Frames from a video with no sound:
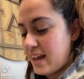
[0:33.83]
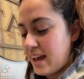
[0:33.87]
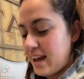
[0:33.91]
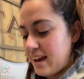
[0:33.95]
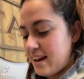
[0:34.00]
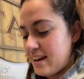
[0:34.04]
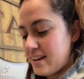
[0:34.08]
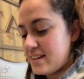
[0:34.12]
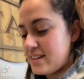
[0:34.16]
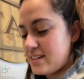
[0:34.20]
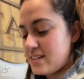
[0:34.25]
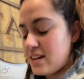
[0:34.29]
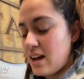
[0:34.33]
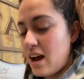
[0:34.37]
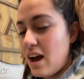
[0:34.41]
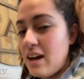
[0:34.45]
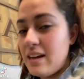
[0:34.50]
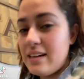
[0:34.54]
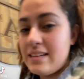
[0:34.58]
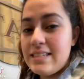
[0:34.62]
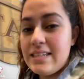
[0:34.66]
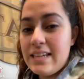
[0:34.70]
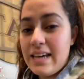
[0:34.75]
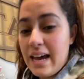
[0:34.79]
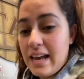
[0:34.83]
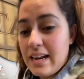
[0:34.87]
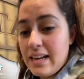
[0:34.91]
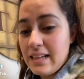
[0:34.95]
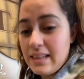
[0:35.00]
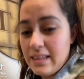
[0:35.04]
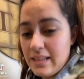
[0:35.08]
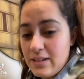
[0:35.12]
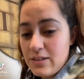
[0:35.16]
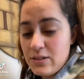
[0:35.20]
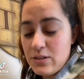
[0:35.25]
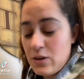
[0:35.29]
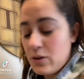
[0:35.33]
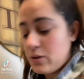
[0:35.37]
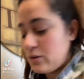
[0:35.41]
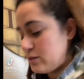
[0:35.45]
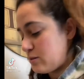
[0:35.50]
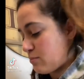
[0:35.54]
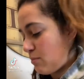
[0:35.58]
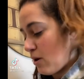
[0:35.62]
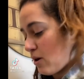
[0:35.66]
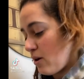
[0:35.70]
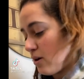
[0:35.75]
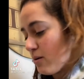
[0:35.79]
and honestly, anything so
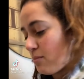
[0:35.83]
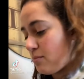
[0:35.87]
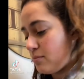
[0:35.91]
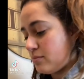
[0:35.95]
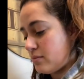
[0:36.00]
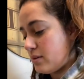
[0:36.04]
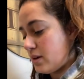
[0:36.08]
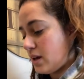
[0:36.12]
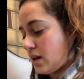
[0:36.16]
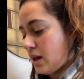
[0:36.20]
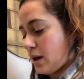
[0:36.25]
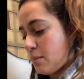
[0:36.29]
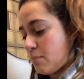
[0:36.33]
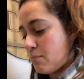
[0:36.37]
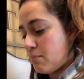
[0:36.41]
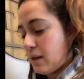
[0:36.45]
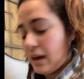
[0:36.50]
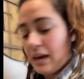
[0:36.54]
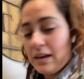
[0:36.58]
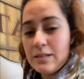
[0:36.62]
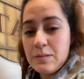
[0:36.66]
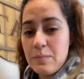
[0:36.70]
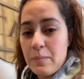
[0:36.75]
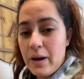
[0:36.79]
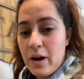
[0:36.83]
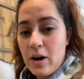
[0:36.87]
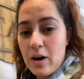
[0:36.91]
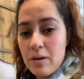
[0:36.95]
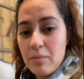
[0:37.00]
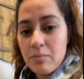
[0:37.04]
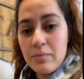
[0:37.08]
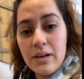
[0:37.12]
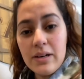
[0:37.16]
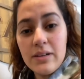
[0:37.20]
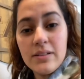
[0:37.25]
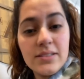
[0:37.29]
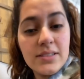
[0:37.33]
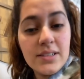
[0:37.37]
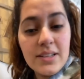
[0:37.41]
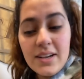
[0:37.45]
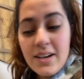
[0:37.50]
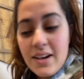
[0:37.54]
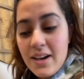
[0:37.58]
small makes my heart melt.